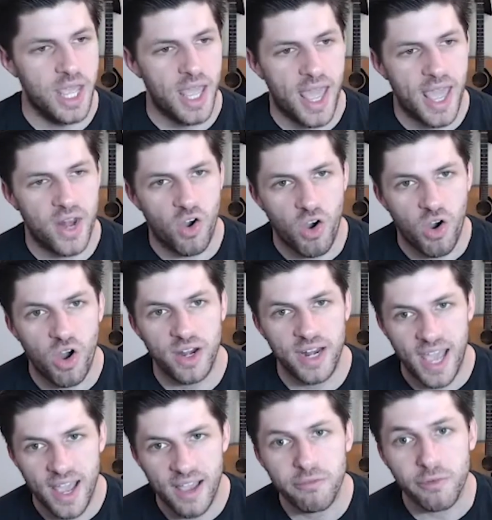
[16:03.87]
And on
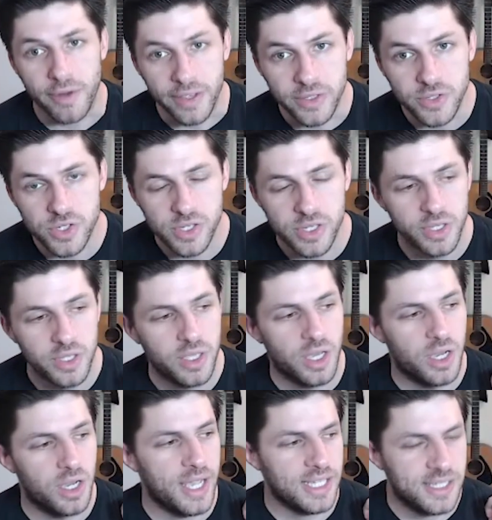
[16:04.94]
average,
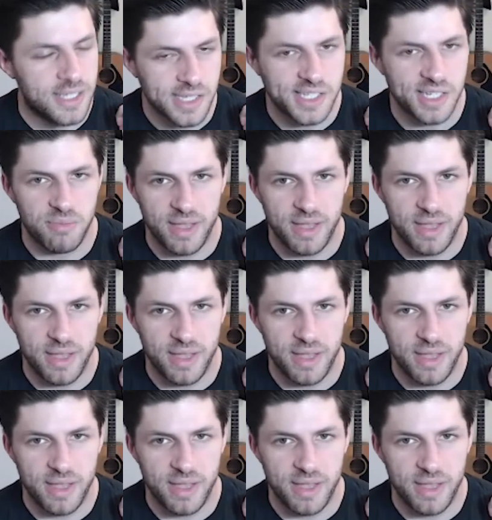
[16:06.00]
it doesn't